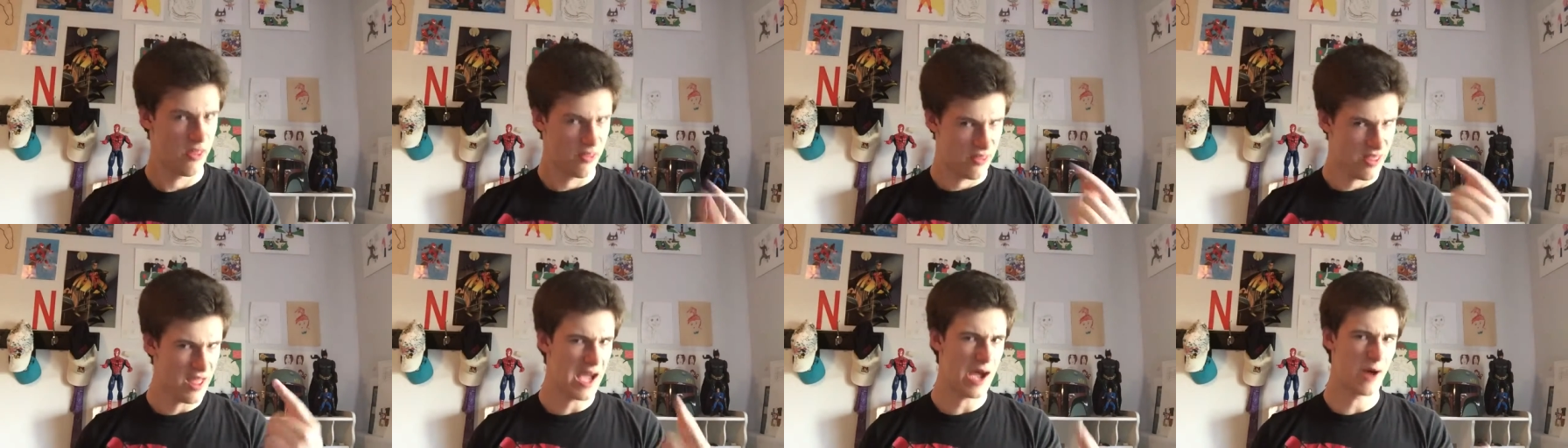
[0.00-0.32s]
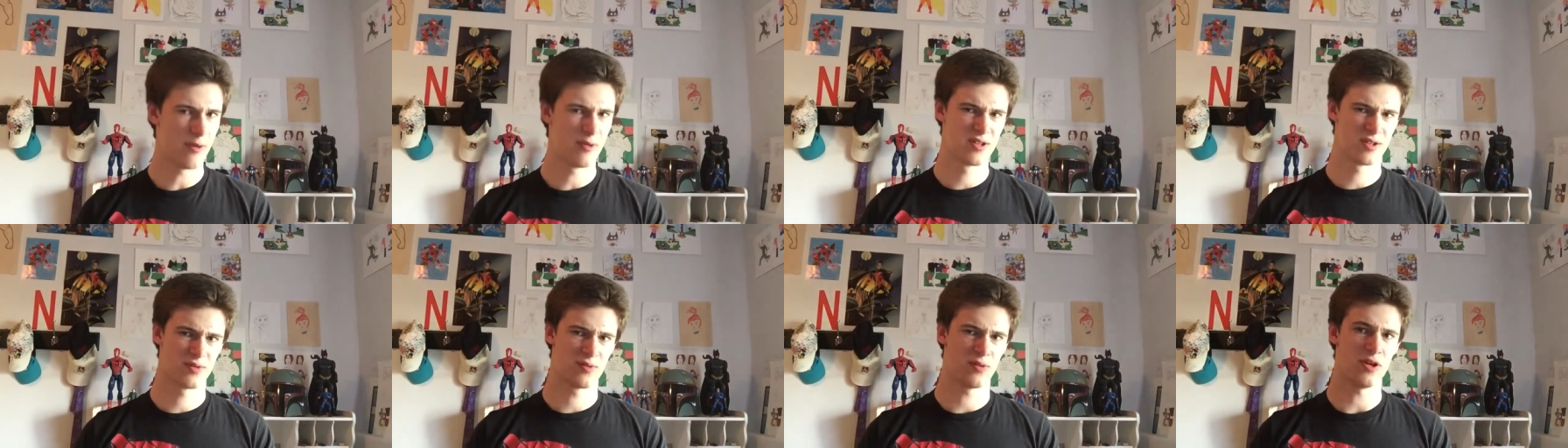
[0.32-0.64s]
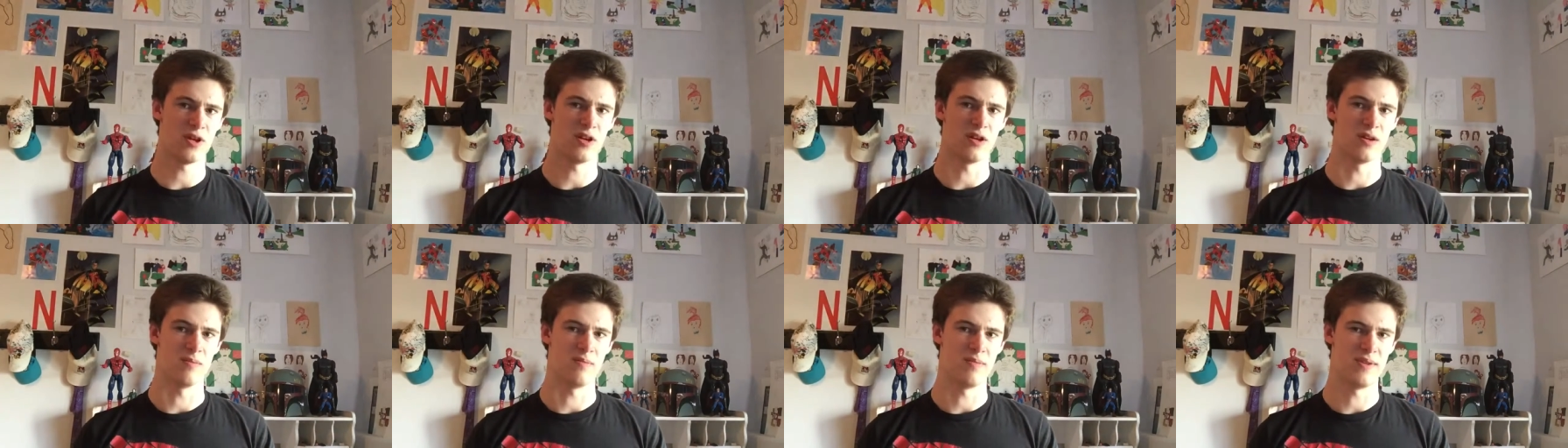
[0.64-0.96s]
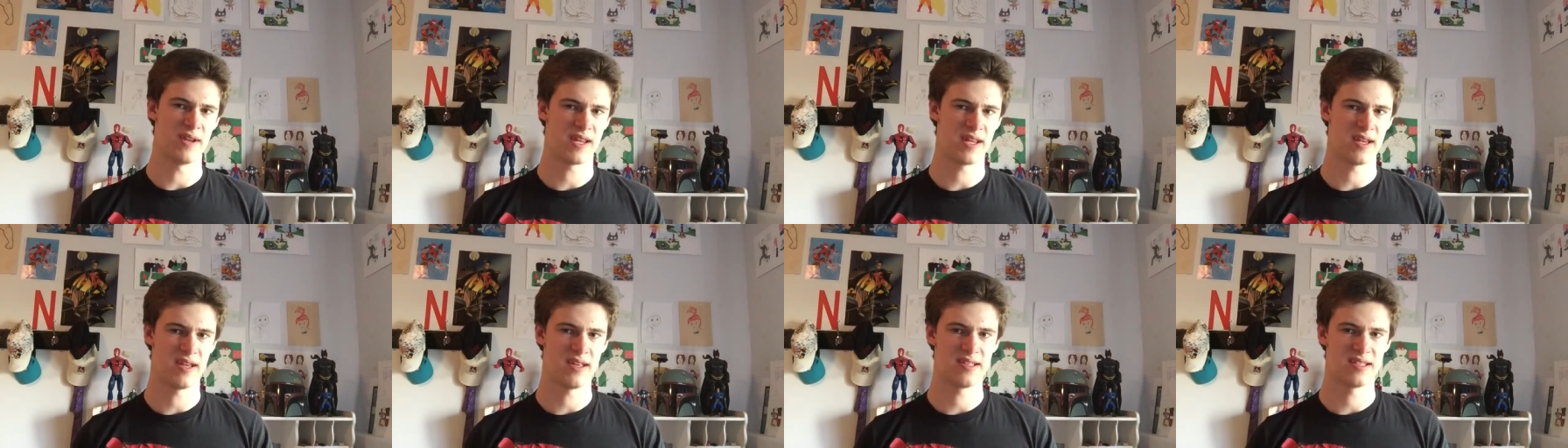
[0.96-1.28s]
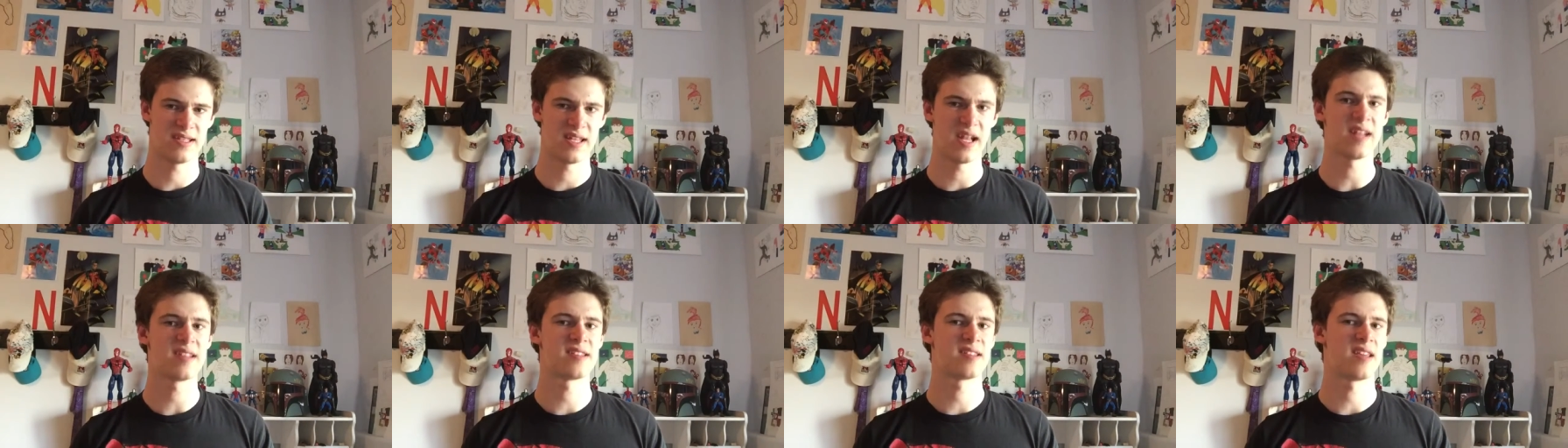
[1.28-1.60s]
That was weird, because
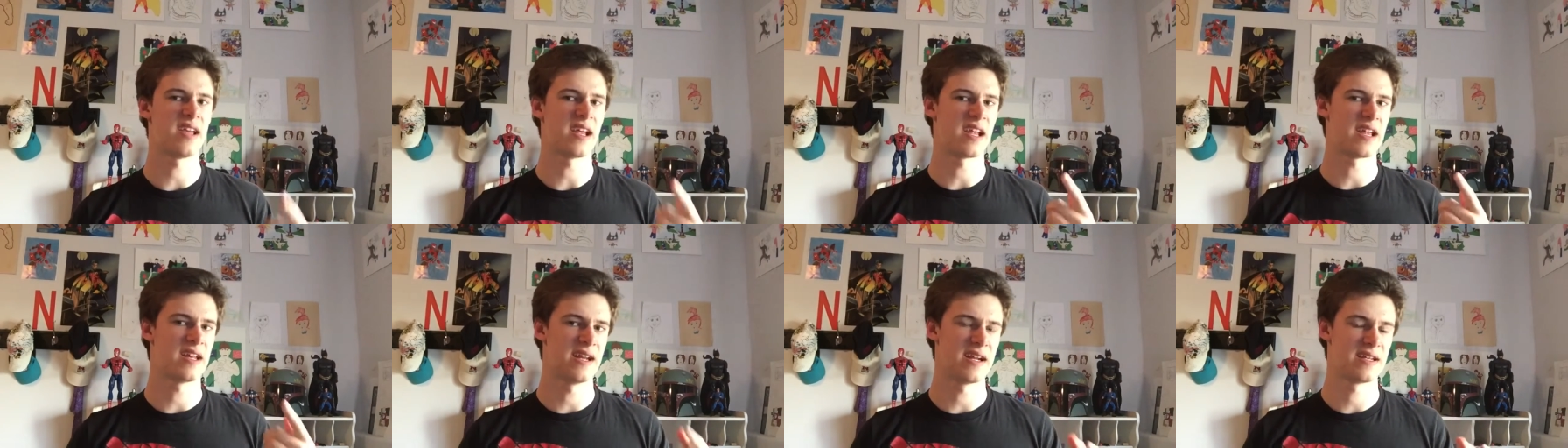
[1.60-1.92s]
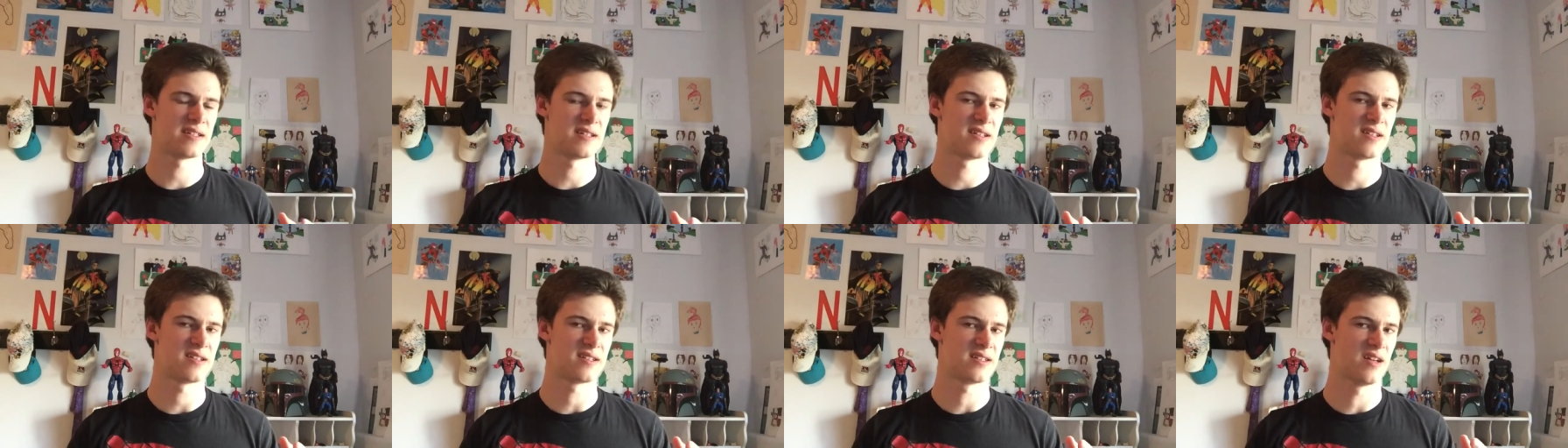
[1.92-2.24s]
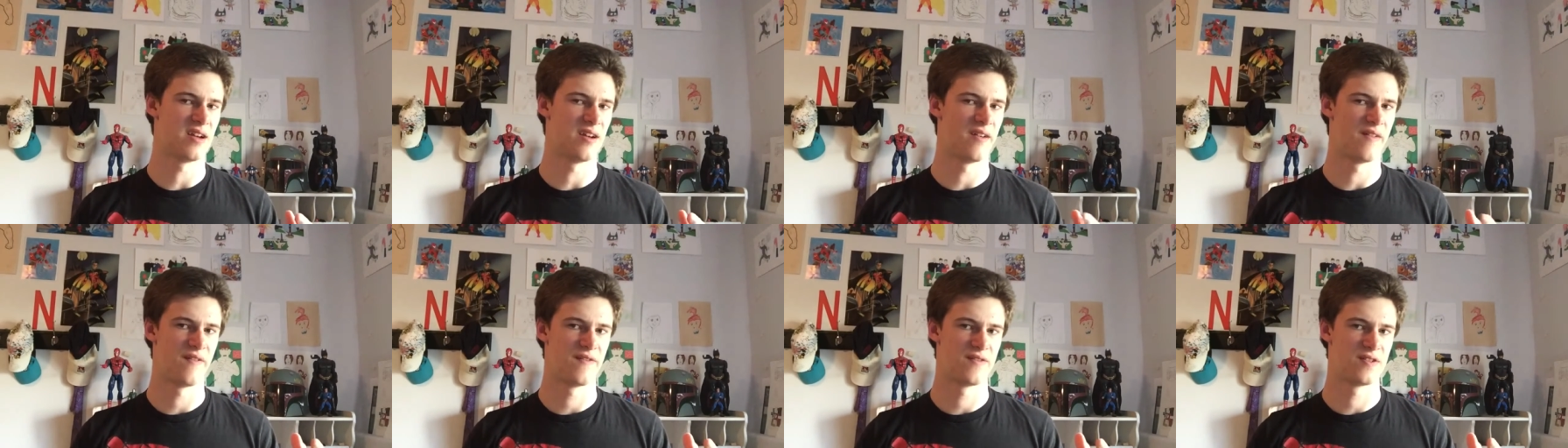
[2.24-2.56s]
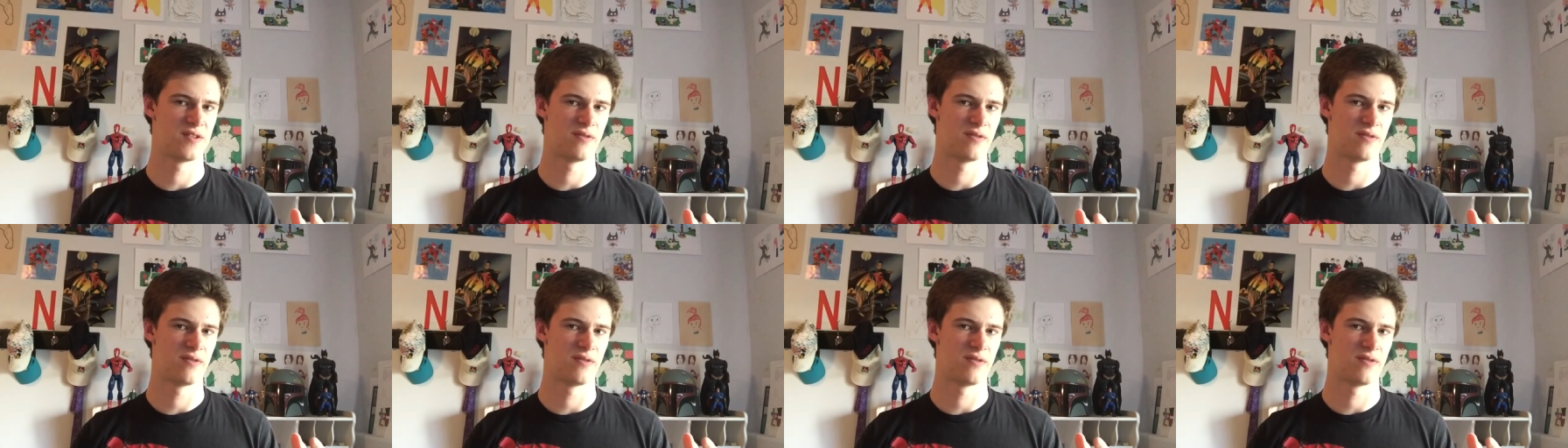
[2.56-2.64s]
that's like connecting stuff